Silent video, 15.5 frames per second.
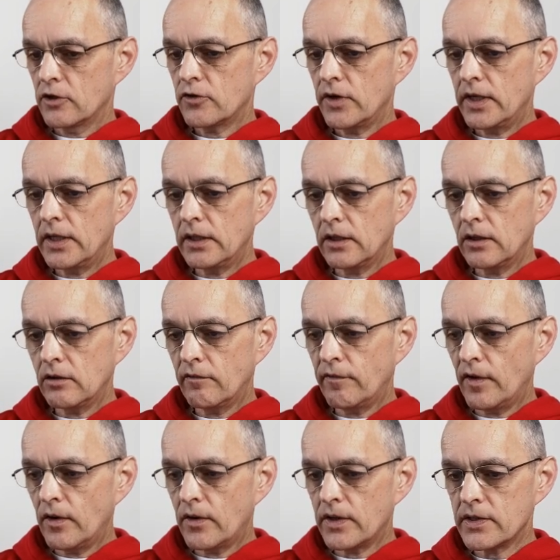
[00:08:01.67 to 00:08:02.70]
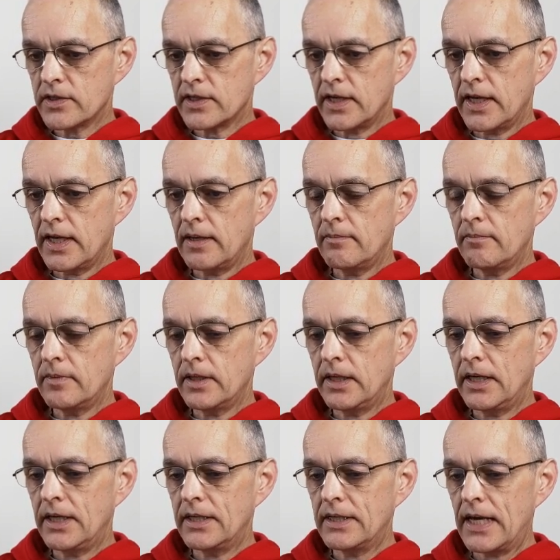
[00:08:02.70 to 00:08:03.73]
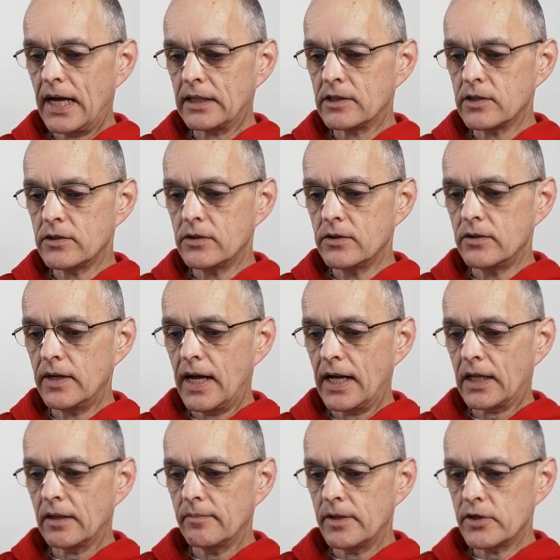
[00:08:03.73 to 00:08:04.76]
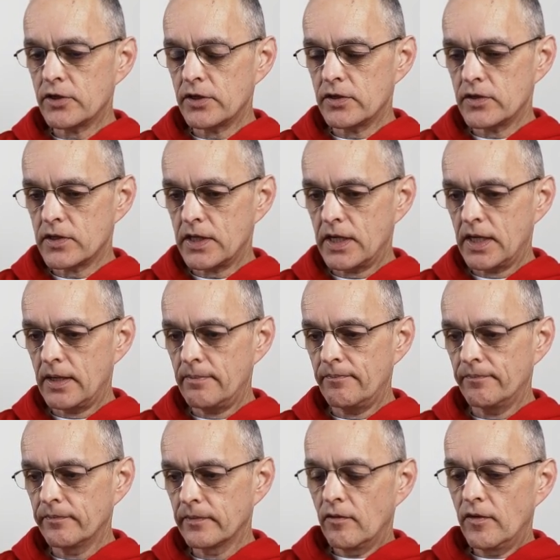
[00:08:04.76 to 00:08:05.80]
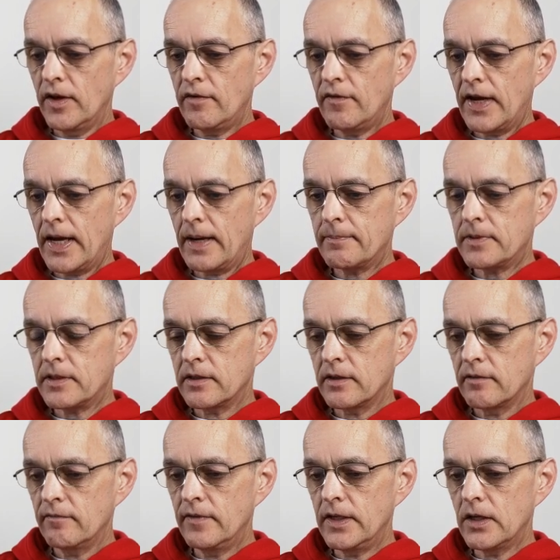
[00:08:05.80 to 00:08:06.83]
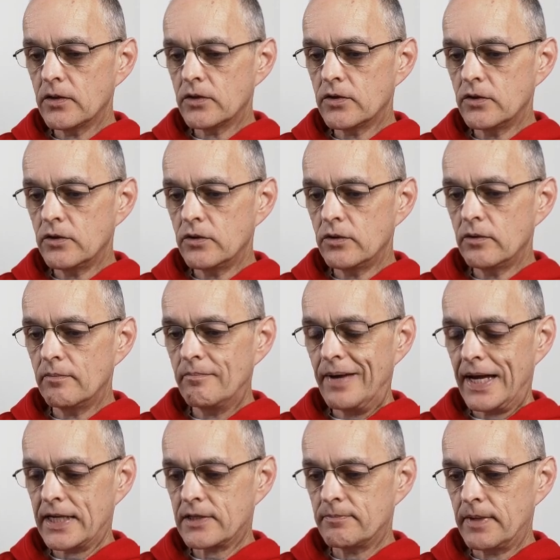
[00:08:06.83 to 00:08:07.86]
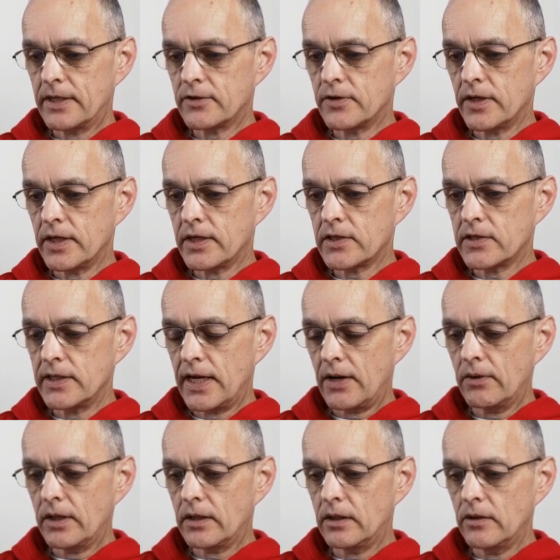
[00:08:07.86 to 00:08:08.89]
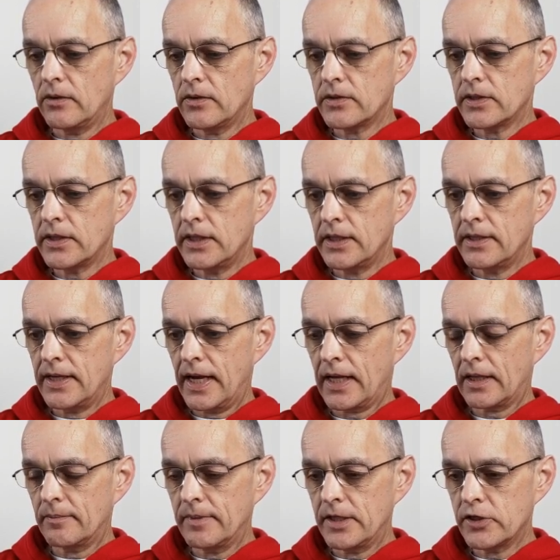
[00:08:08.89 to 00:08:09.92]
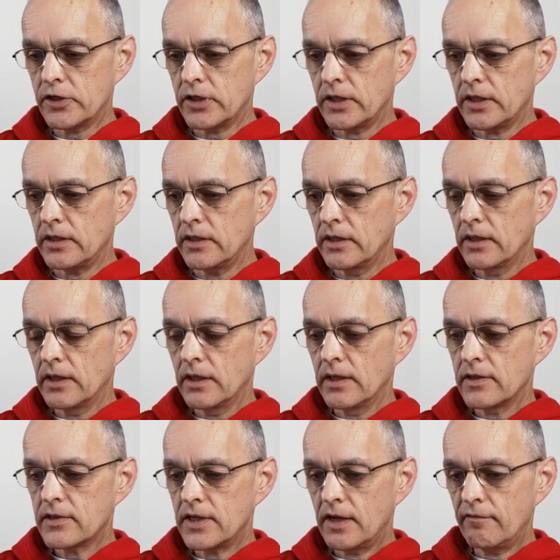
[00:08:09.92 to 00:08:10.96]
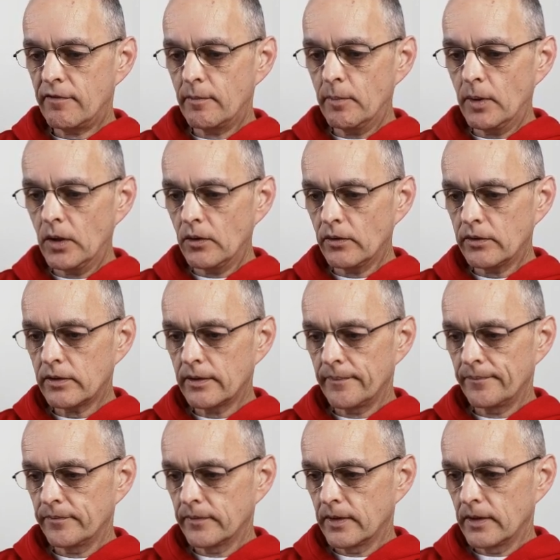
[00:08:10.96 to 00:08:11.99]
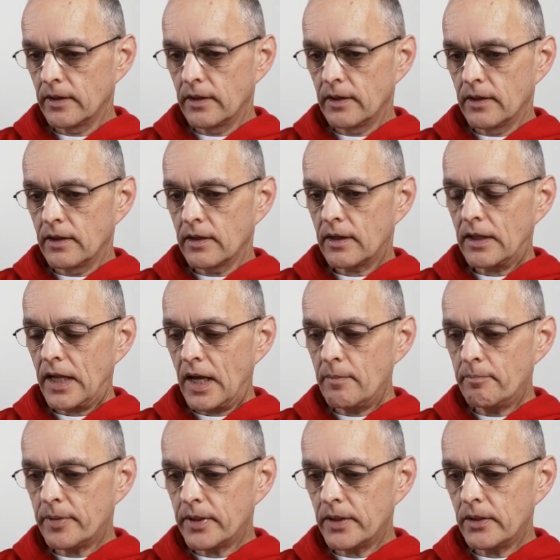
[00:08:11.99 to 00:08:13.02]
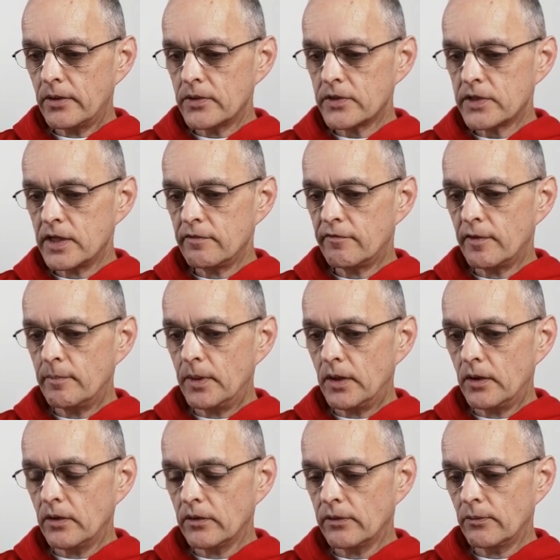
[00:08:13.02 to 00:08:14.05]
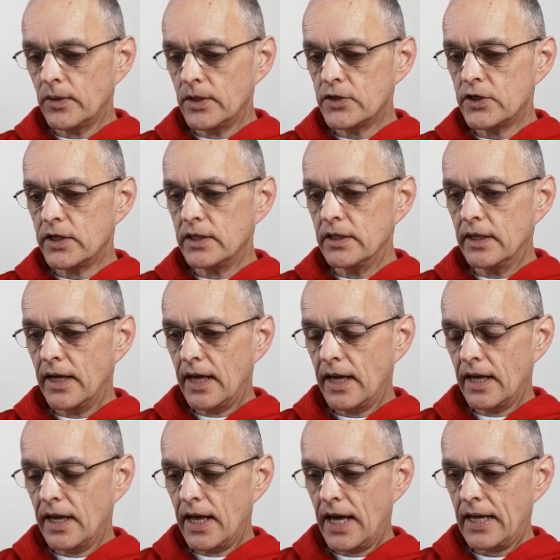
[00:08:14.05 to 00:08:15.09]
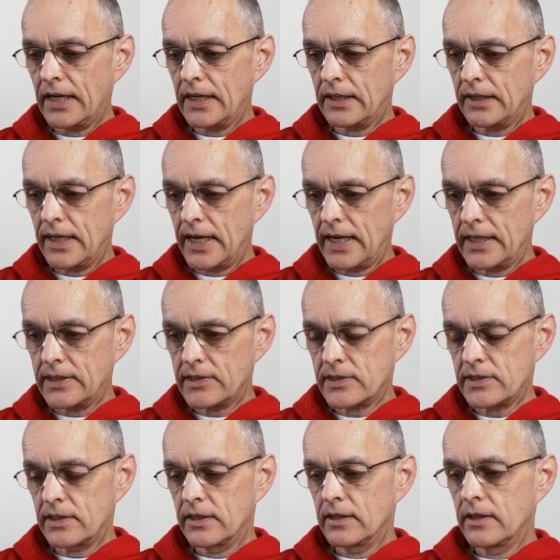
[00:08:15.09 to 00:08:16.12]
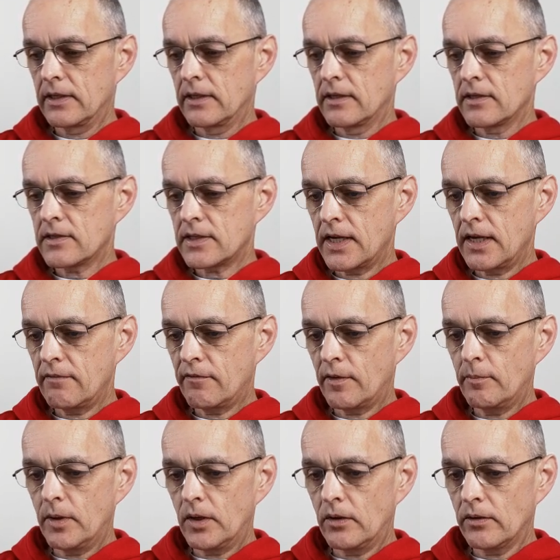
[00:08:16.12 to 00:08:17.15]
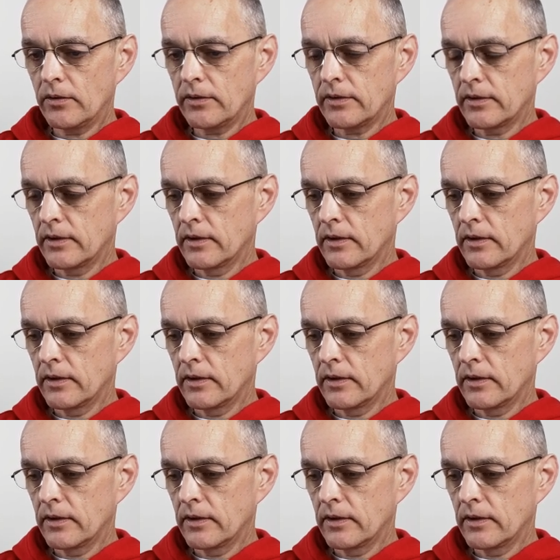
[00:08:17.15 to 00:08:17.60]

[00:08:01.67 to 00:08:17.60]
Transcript: Training load focus, same. Heat and altitude acclimation, same. Revamped VO2 max metrics now includes heat and acclimation, same for both. Climb Pro, same for both. Widget at a glance, same for both.